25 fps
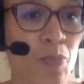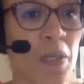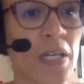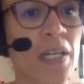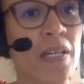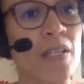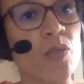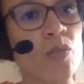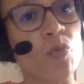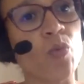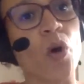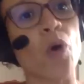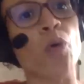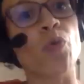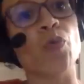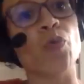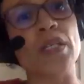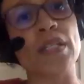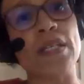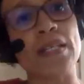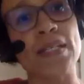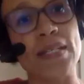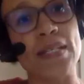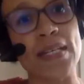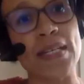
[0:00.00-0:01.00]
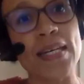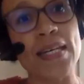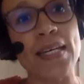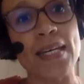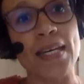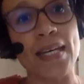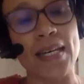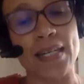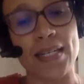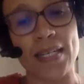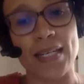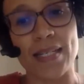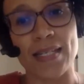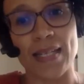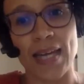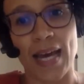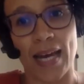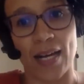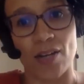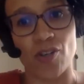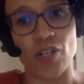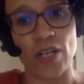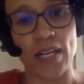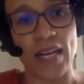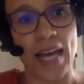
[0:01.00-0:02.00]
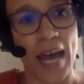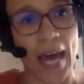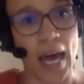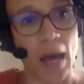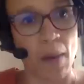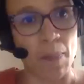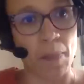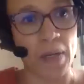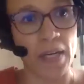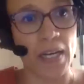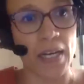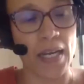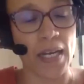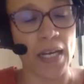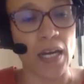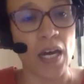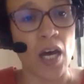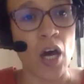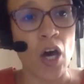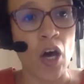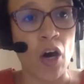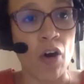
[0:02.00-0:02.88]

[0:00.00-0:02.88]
because what we see is actually happening